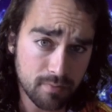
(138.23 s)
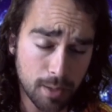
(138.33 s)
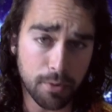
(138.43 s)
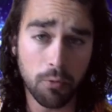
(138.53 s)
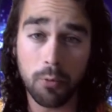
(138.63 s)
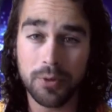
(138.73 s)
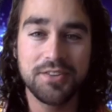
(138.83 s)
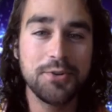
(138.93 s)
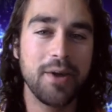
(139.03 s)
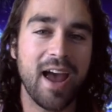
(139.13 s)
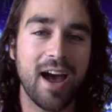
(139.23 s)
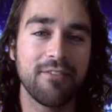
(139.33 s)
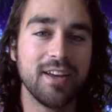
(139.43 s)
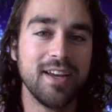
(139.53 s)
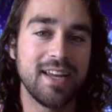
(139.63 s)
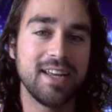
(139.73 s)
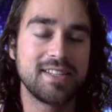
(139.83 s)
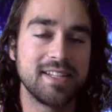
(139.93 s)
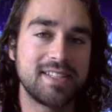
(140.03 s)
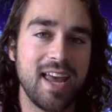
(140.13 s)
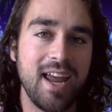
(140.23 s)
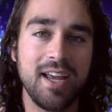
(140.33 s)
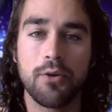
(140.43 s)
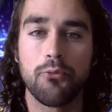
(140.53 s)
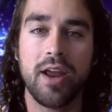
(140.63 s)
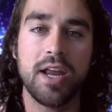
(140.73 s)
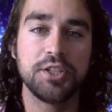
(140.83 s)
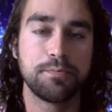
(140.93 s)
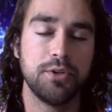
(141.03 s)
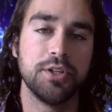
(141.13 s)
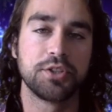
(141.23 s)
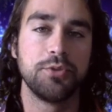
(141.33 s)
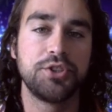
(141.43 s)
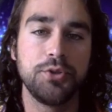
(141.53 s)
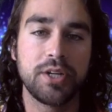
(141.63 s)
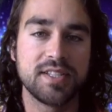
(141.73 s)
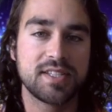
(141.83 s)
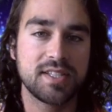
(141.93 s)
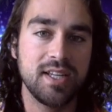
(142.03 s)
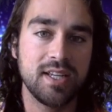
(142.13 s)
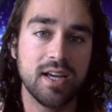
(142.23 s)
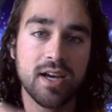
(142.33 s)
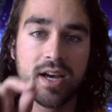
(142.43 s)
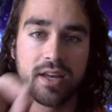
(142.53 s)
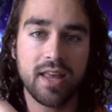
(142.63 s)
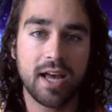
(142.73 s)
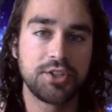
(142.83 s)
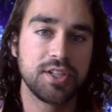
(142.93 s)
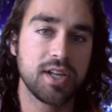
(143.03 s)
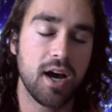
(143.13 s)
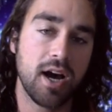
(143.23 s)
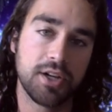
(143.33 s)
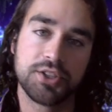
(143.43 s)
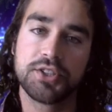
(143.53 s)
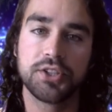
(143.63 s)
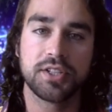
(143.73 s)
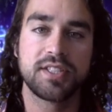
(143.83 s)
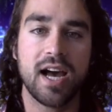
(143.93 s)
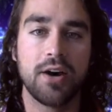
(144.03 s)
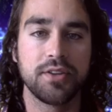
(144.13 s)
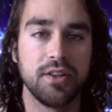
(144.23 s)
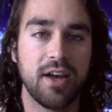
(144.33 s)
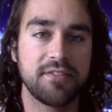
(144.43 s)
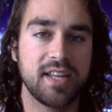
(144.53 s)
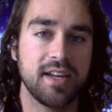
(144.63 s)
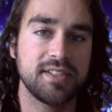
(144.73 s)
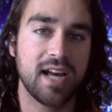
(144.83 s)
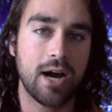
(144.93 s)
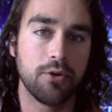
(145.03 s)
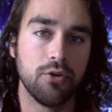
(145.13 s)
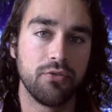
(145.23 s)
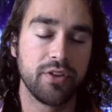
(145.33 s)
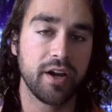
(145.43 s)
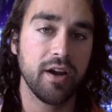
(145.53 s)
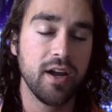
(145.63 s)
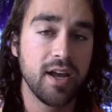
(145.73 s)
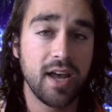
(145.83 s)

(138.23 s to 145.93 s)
But what we do have is a tank range push, which you can see that just took down the left-hand tower over there.